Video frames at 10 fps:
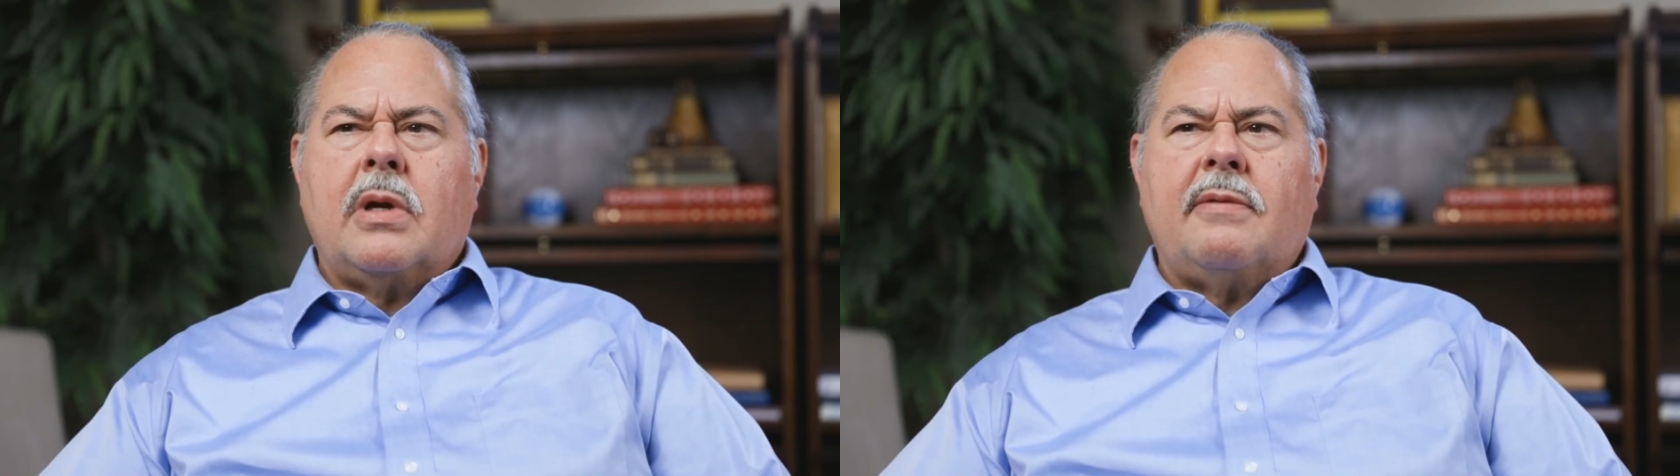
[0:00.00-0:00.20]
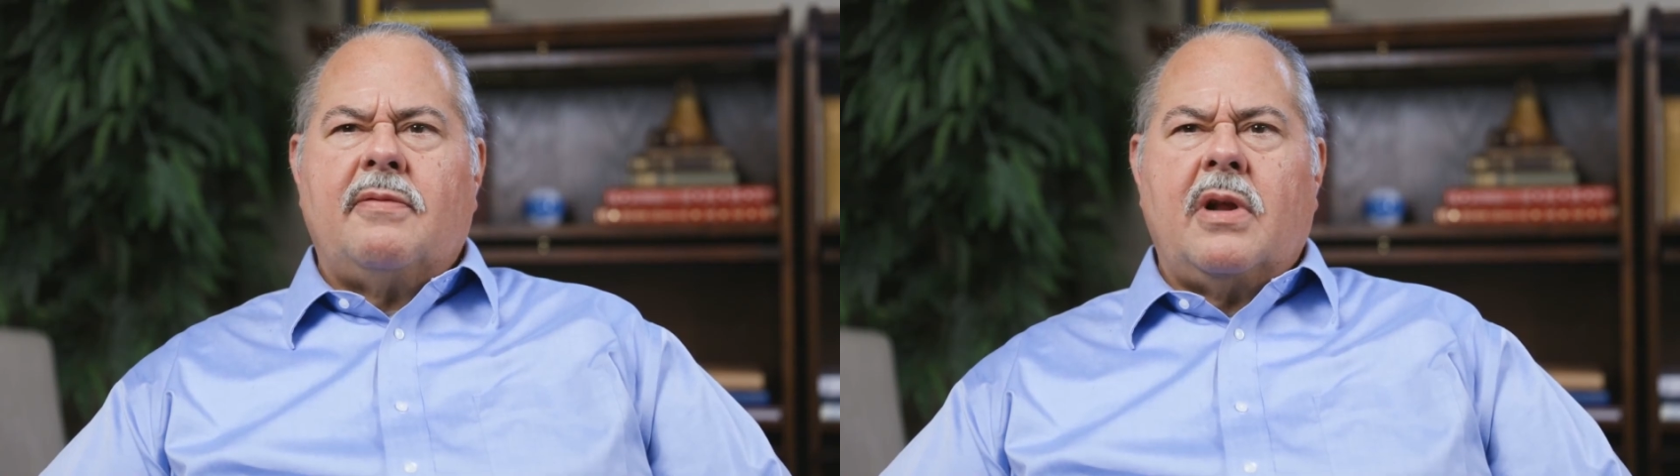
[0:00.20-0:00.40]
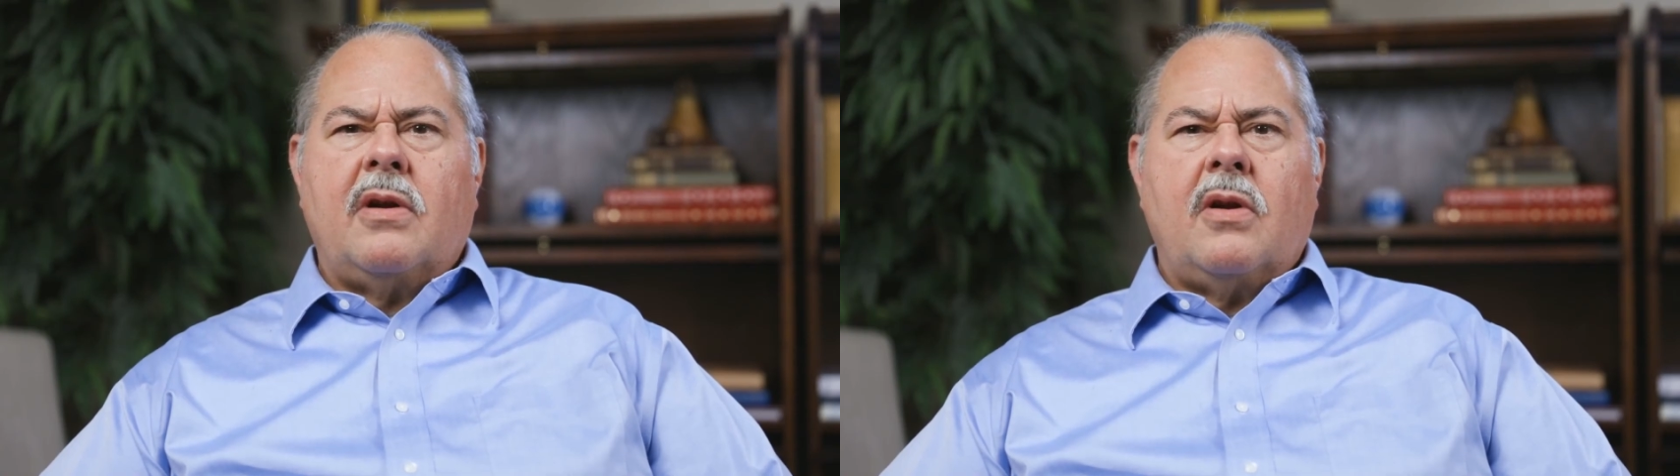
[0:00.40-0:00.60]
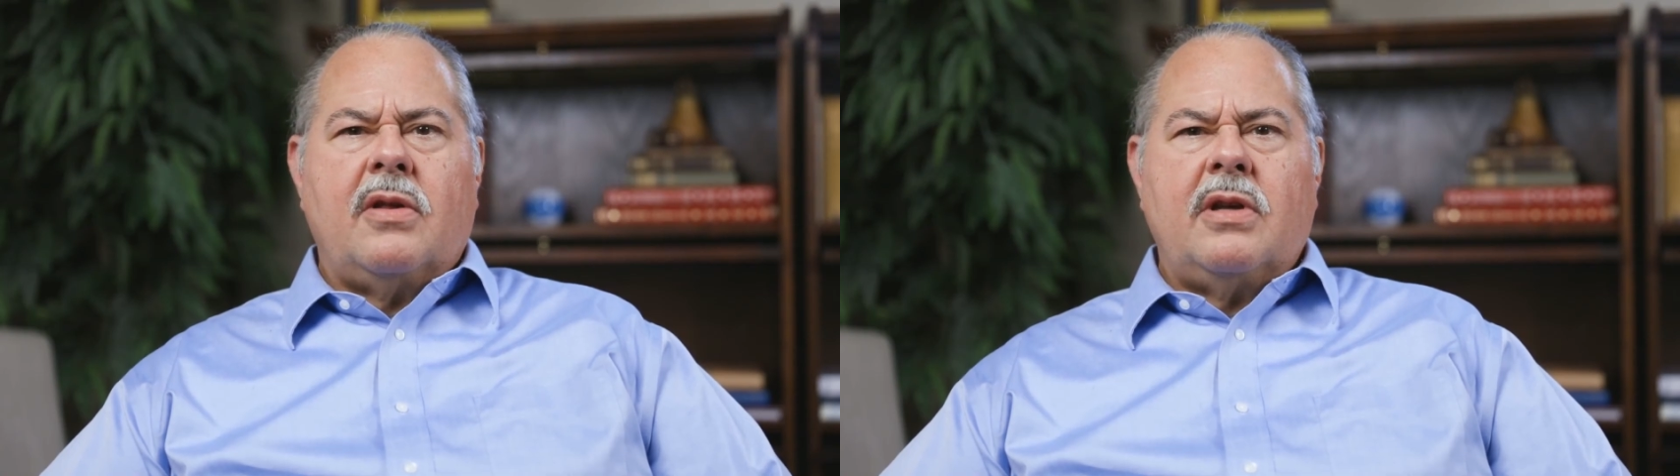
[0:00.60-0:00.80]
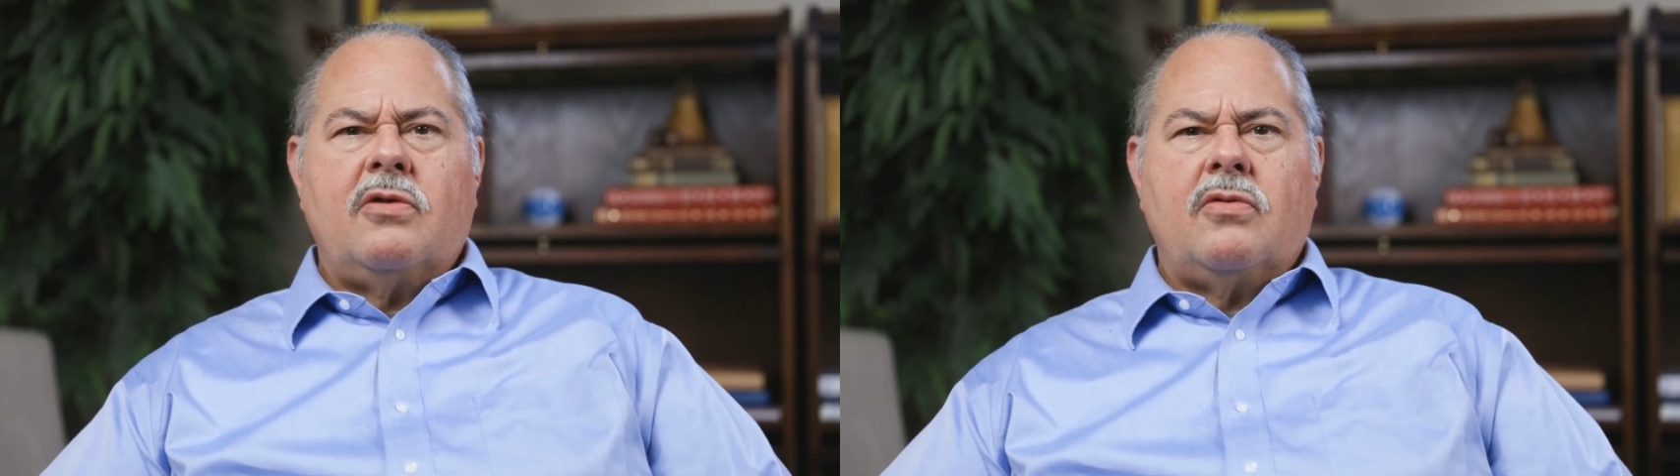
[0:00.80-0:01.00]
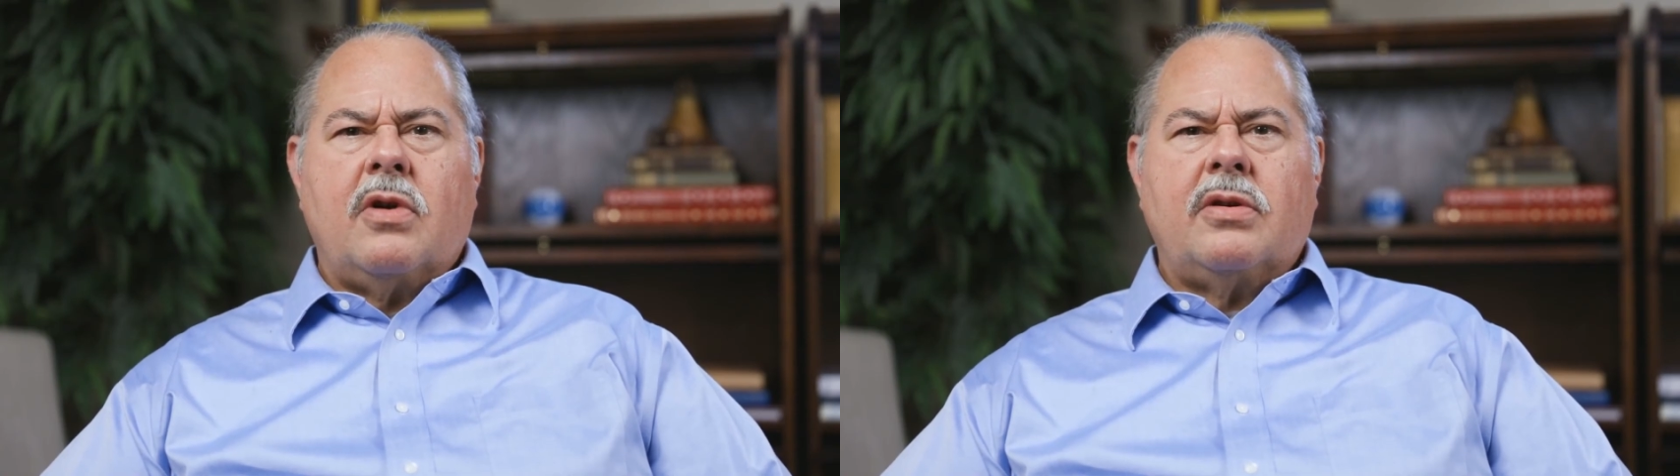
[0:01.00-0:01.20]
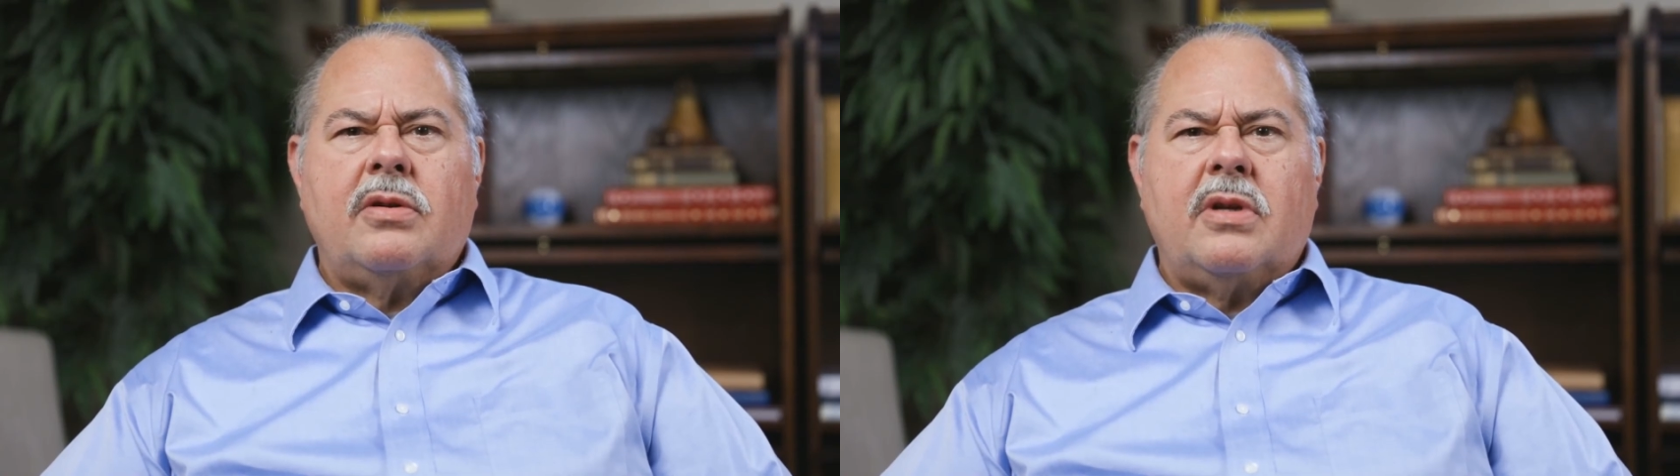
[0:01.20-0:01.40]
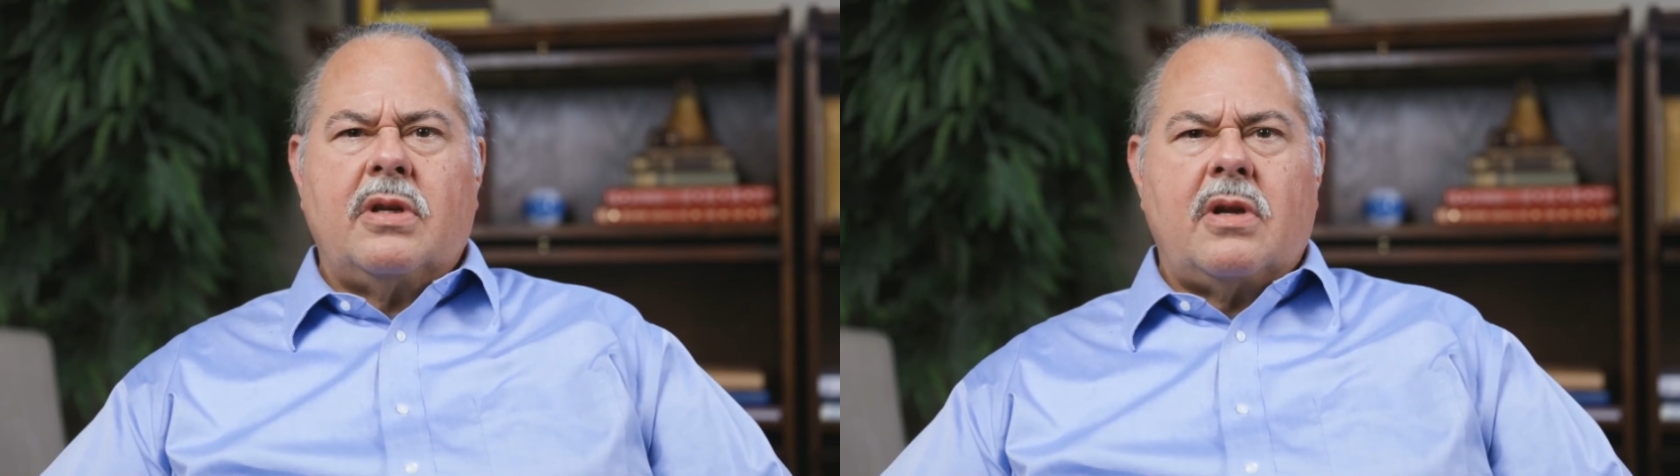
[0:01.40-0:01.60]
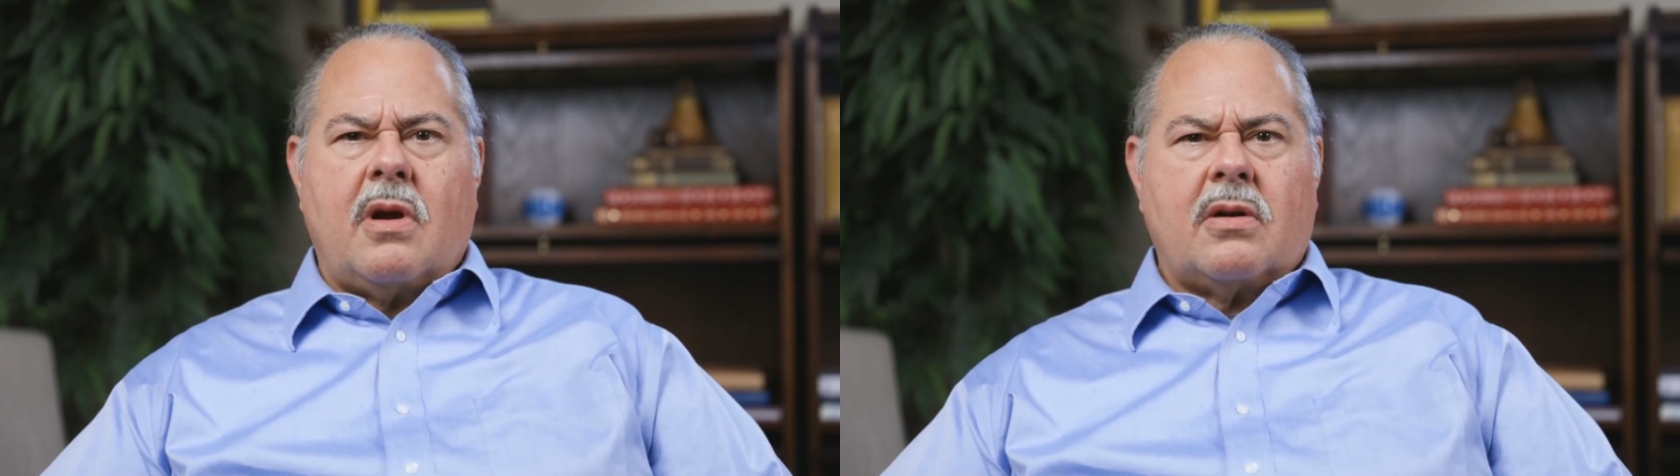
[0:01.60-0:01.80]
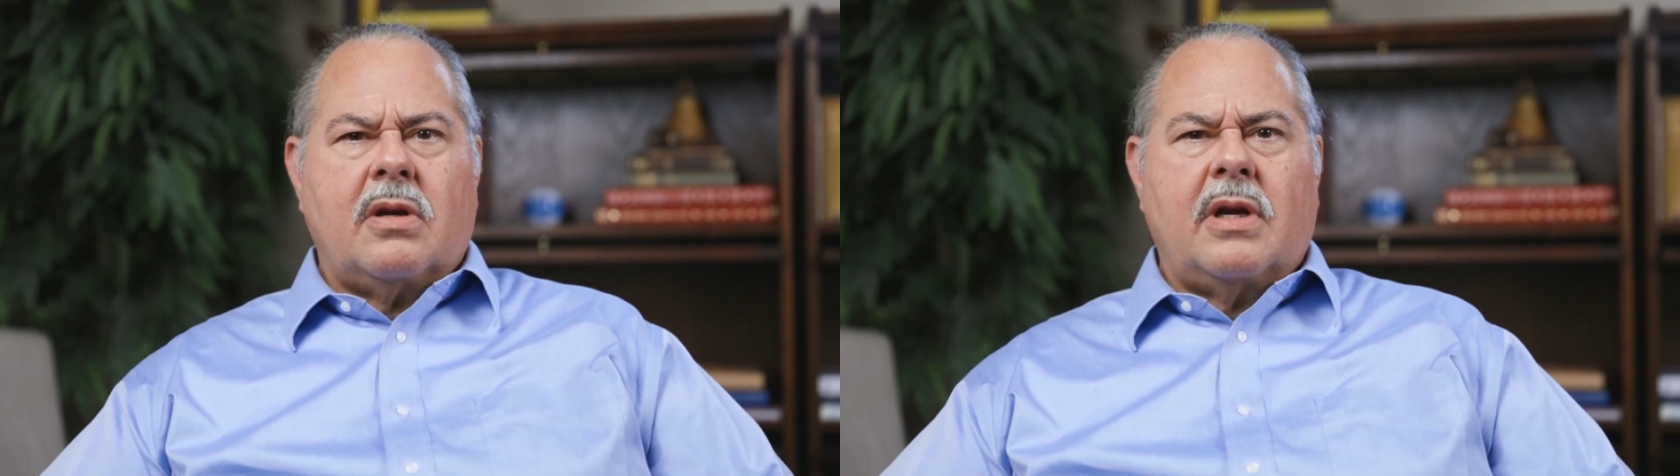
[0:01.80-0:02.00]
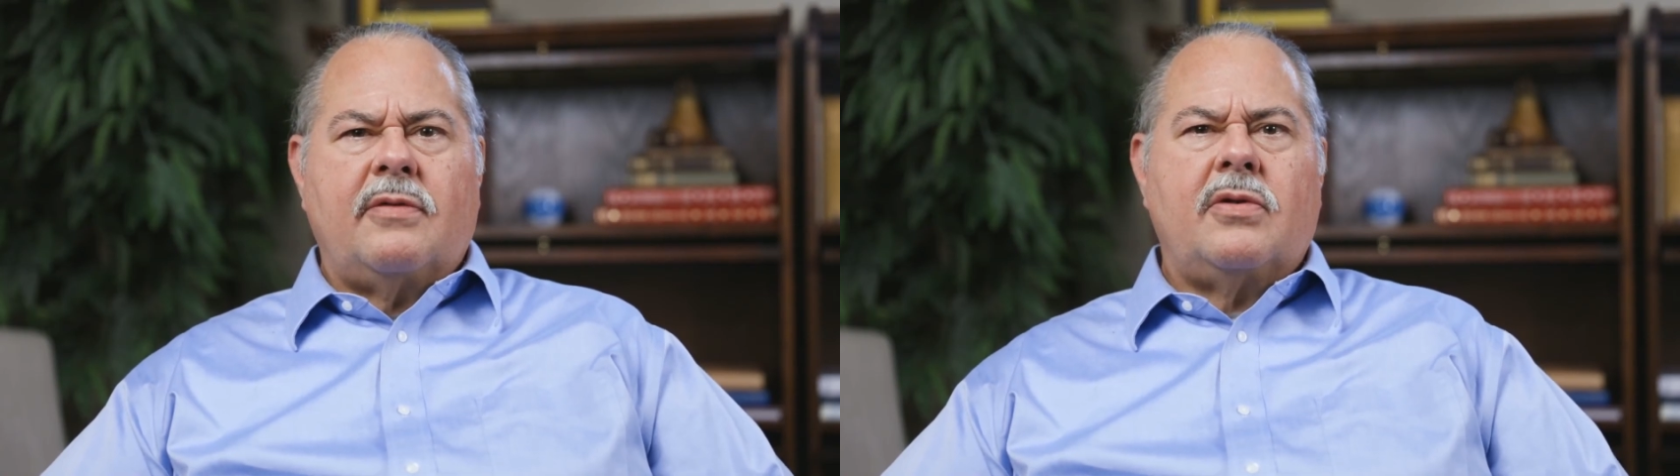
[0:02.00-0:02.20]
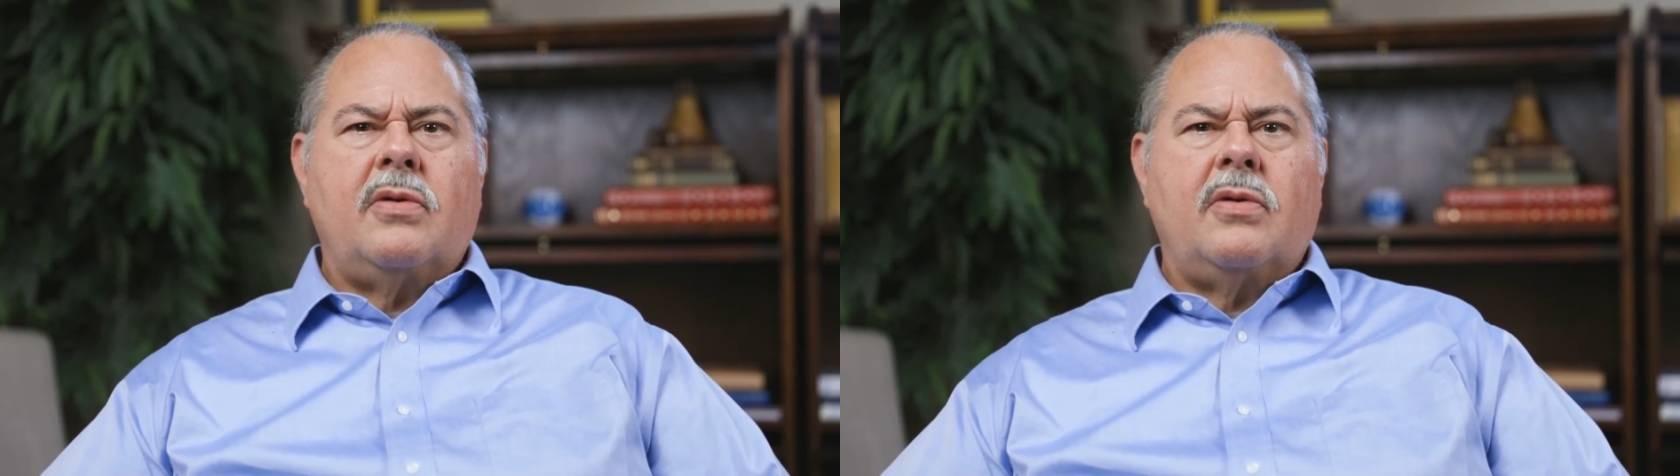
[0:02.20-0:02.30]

I followed all the instructions that the doctor gives